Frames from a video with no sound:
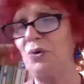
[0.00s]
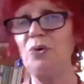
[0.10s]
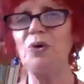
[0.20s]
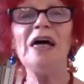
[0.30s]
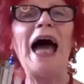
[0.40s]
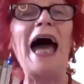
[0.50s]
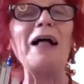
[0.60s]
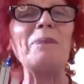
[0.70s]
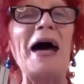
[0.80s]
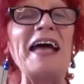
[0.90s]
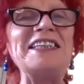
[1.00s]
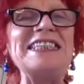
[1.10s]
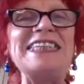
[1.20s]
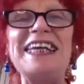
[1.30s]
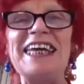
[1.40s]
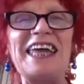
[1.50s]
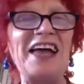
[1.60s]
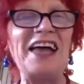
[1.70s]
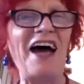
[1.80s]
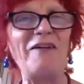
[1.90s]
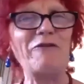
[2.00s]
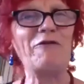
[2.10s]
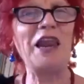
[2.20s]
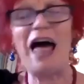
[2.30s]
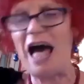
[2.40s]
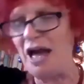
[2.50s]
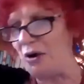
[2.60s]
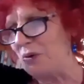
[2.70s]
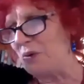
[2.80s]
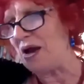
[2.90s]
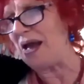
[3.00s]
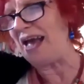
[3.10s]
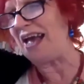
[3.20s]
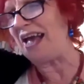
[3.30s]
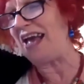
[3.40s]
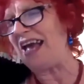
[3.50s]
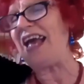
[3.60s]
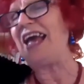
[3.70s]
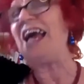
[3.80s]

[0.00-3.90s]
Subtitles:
I'll buy a ticket and I'll fly away.